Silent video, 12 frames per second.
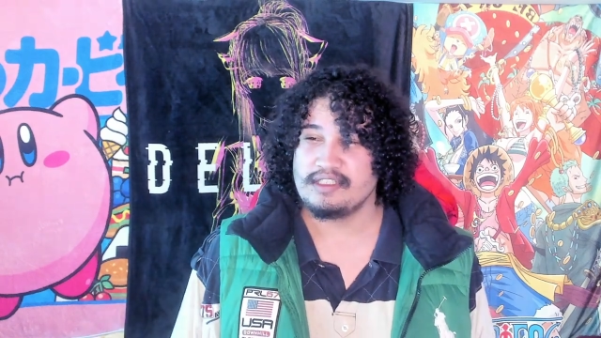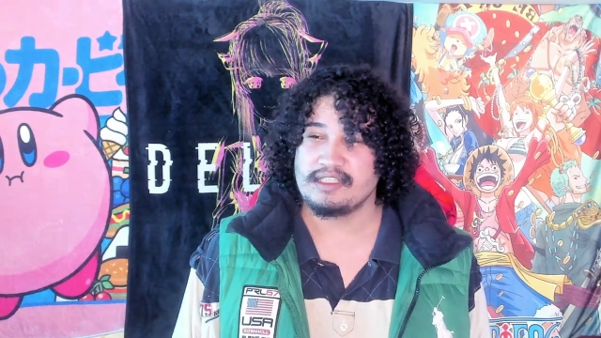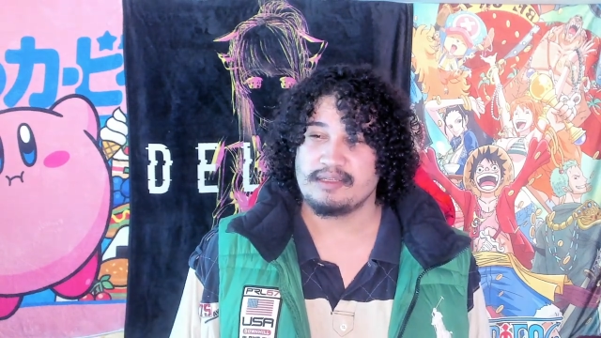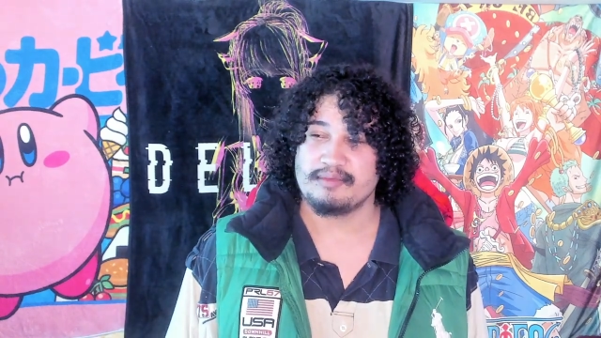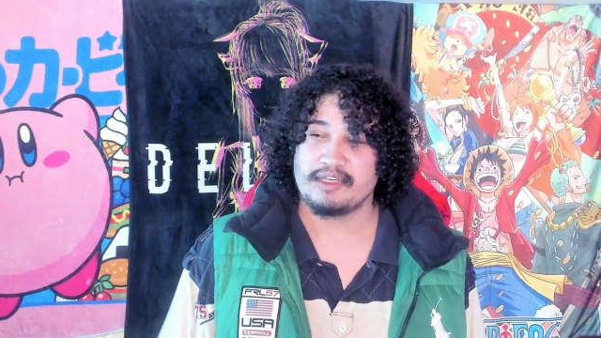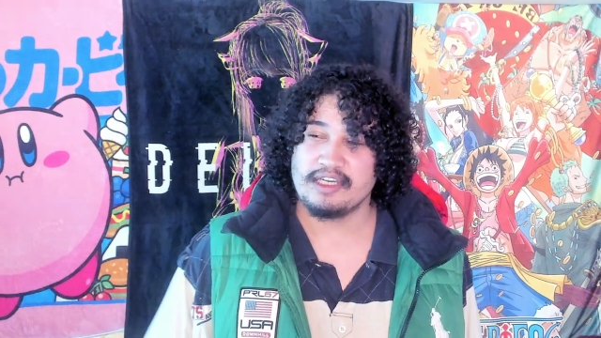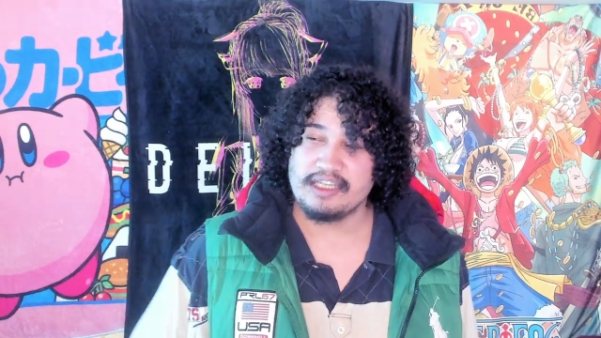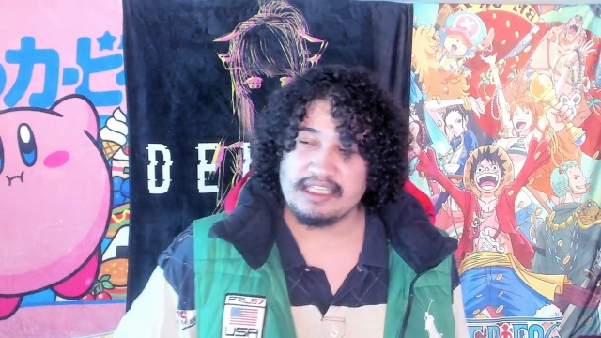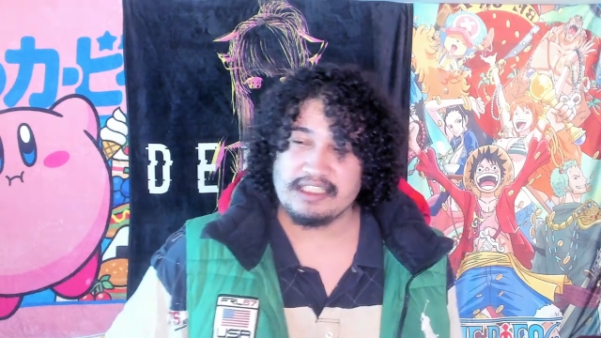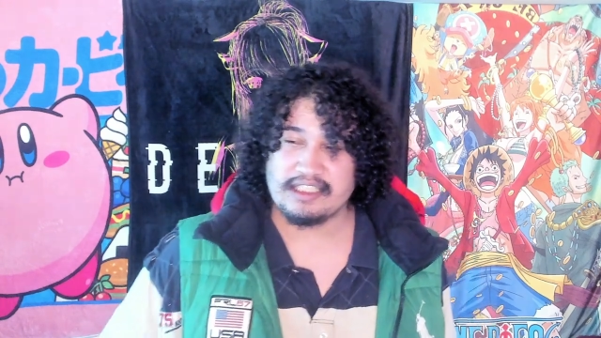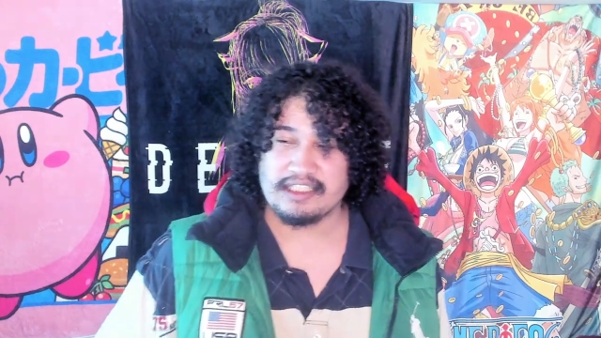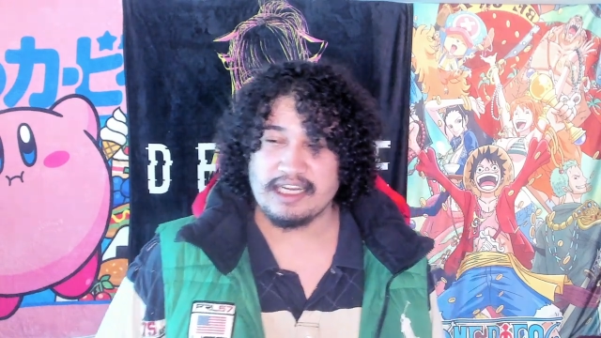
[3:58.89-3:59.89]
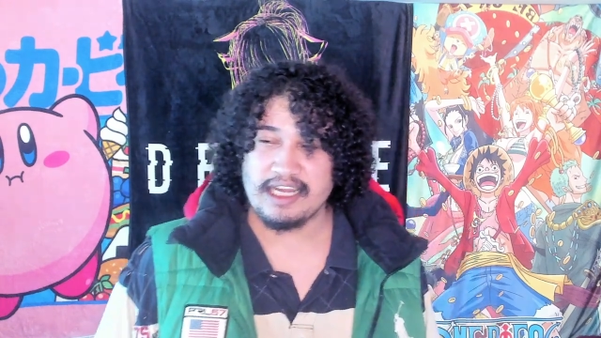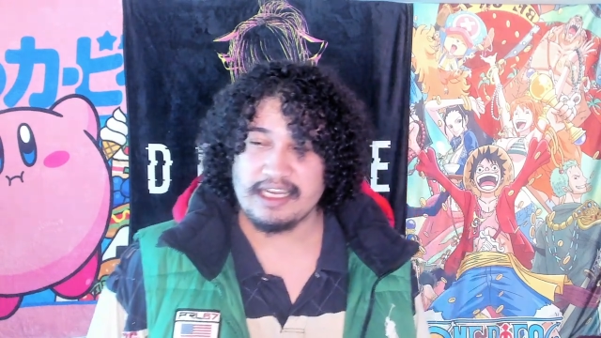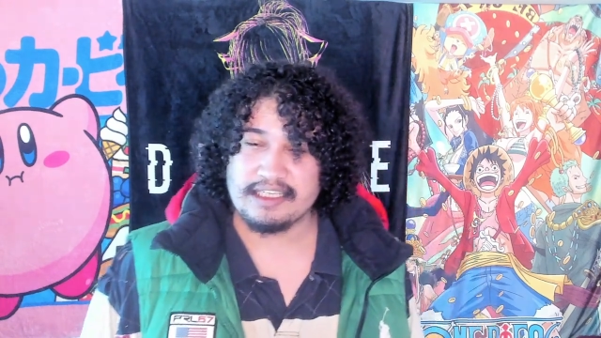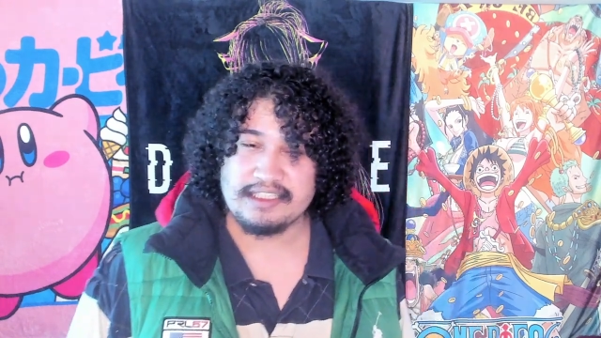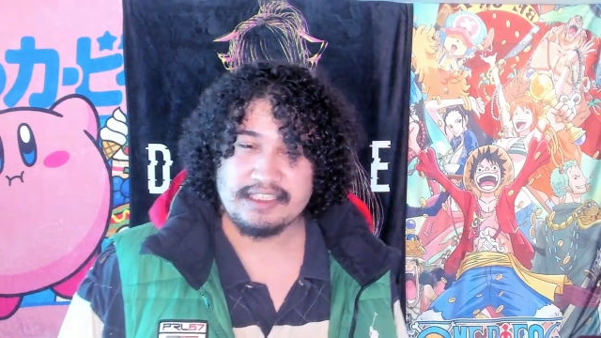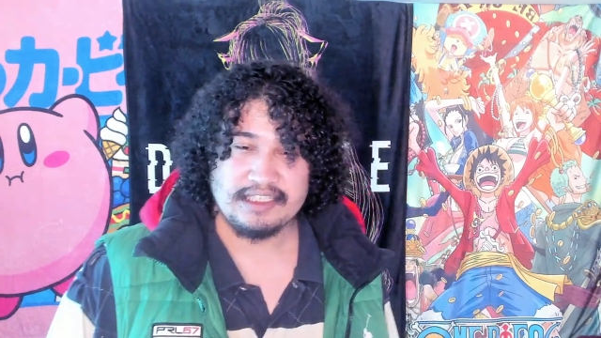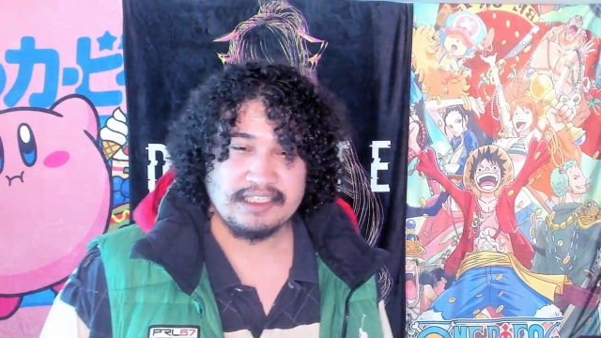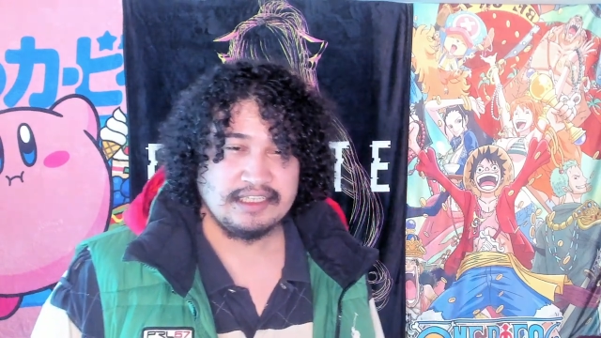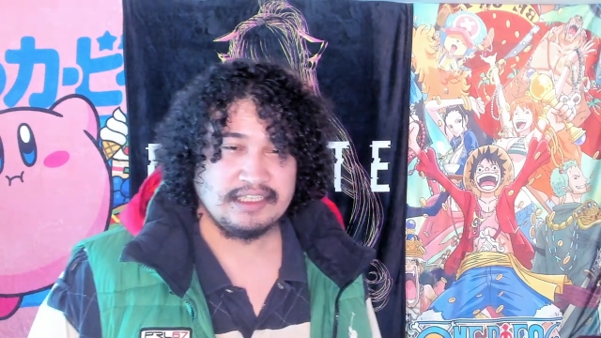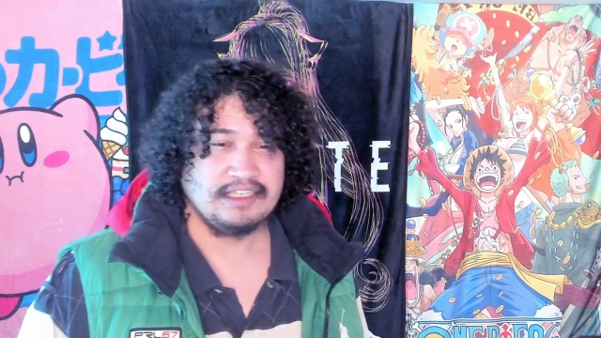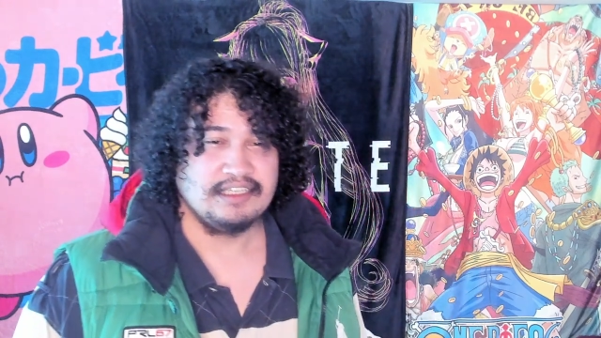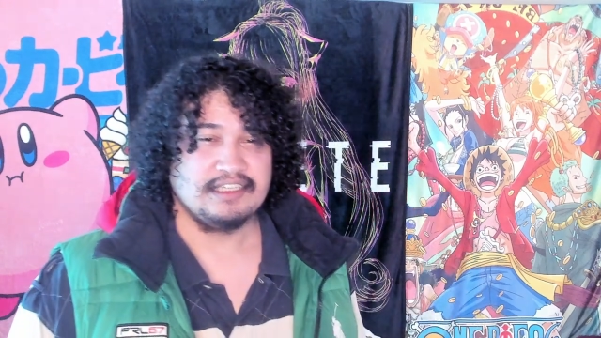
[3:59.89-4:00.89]
some good Easter eggs,
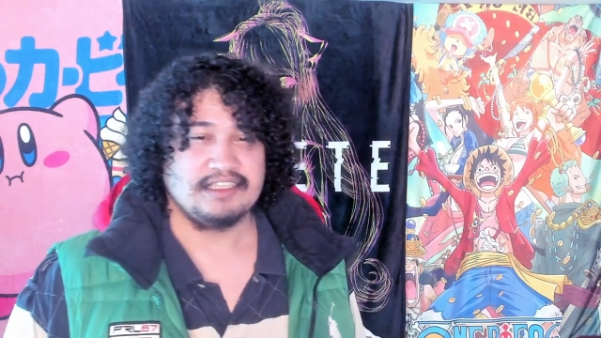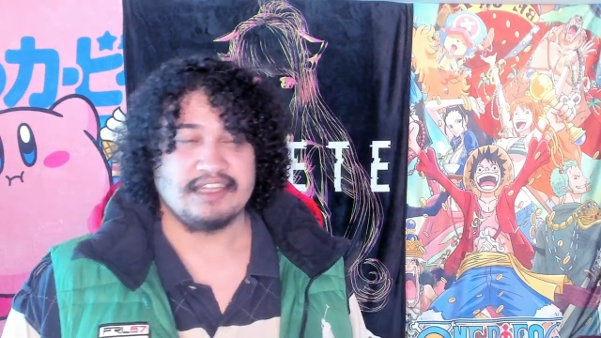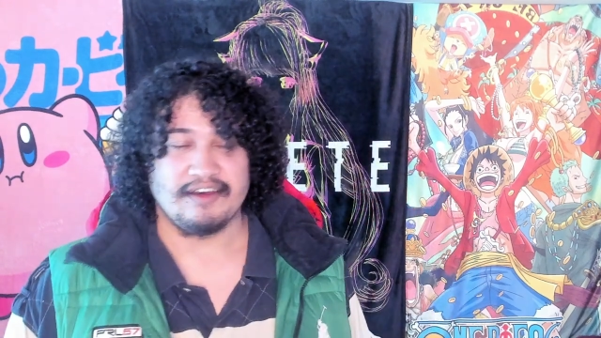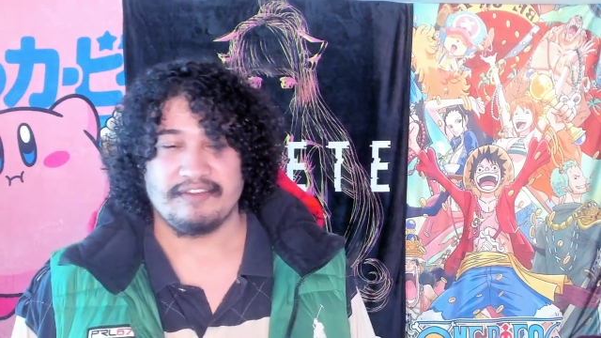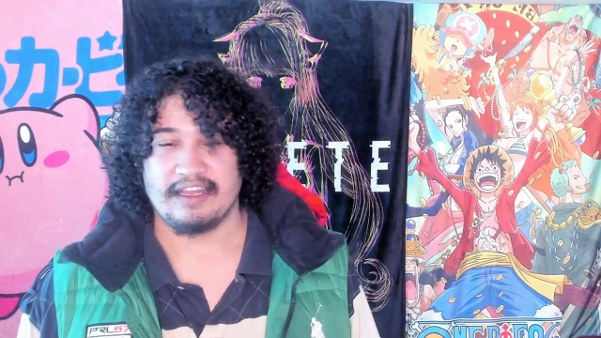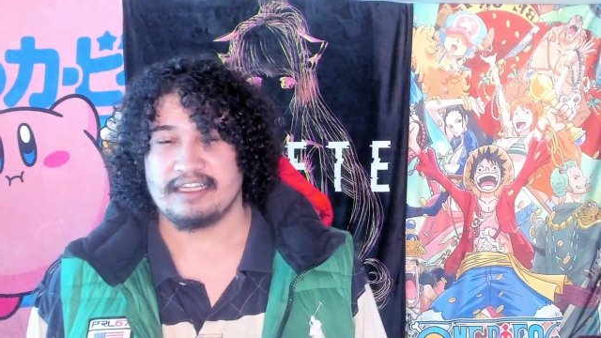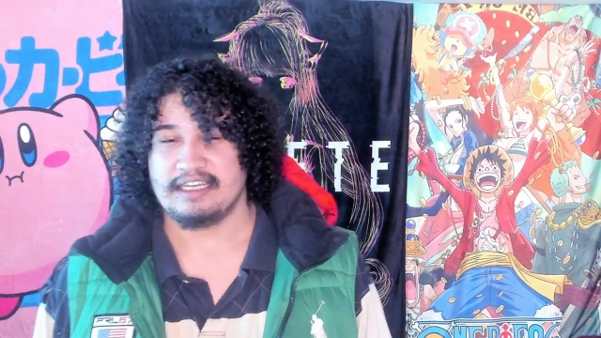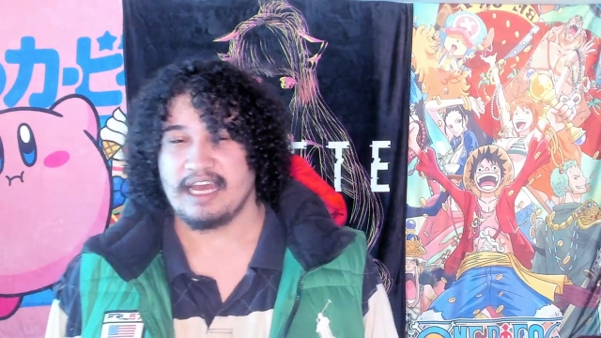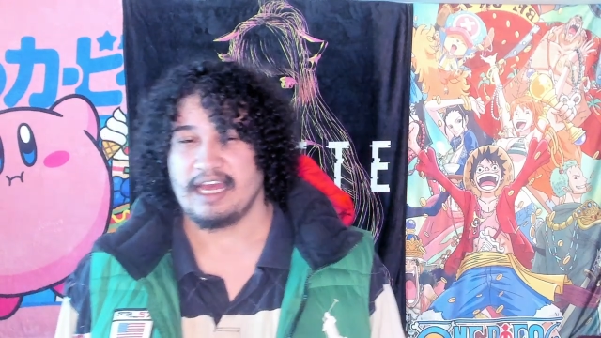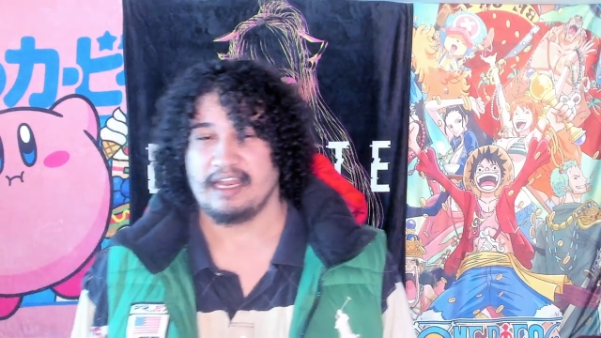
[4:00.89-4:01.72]
stuff like that.